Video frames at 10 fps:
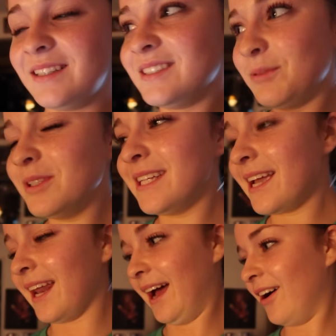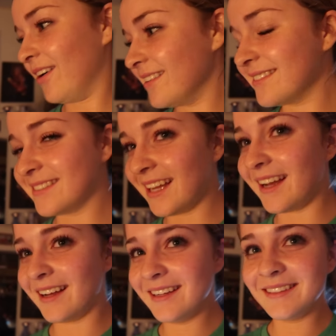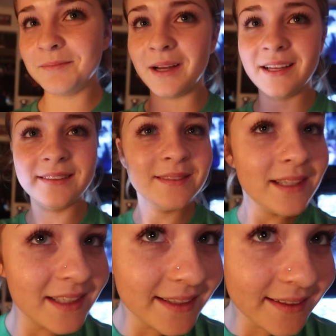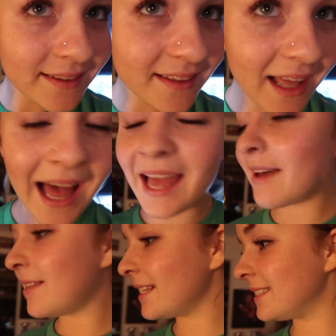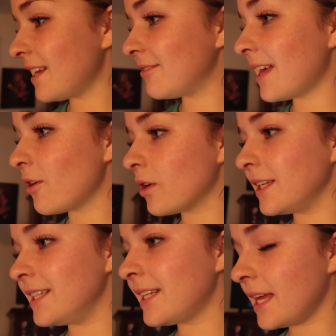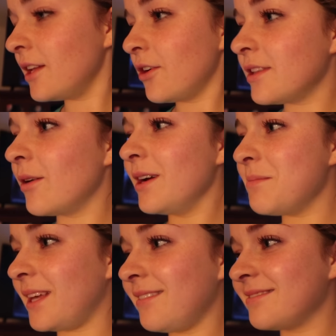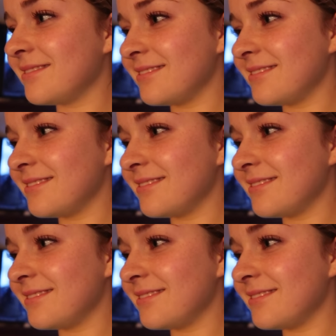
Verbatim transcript: it We'll take it out, duh. But I have that stuff that'll clean it, that you know, the ointment.